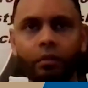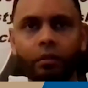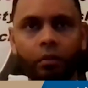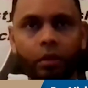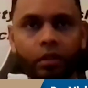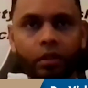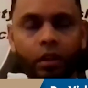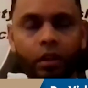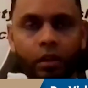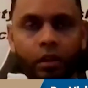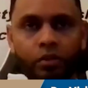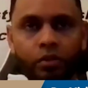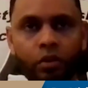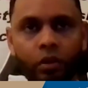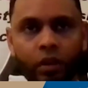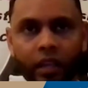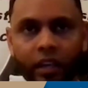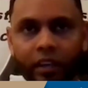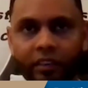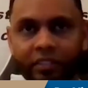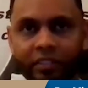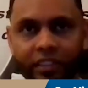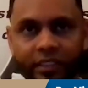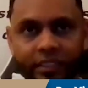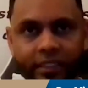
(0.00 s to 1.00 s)
but also
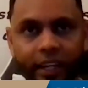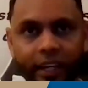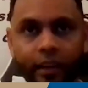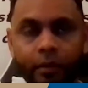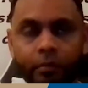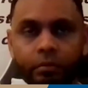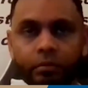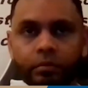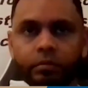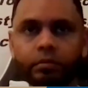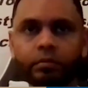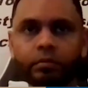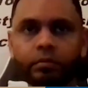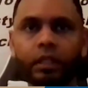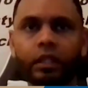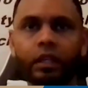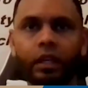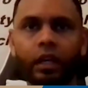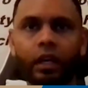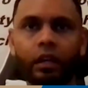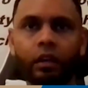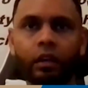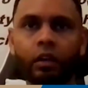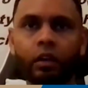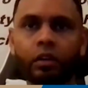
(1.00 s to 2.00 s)
care for them
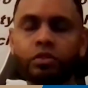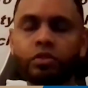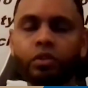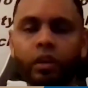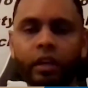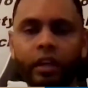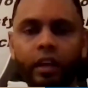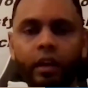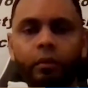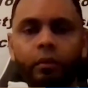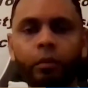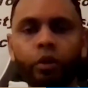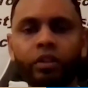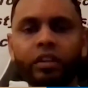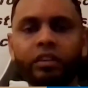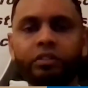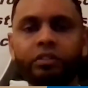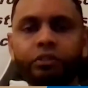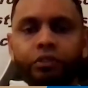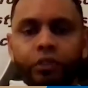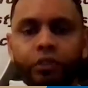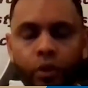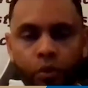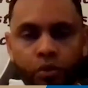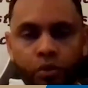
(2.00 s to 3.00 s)
and also care about the
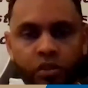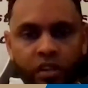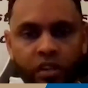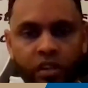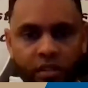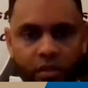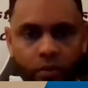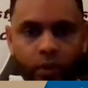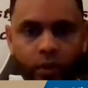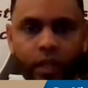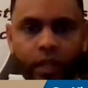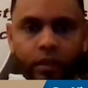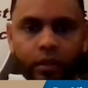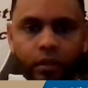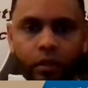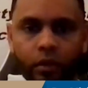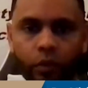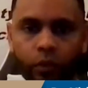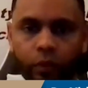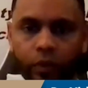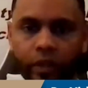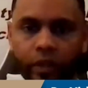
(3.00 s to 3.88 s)
future as well.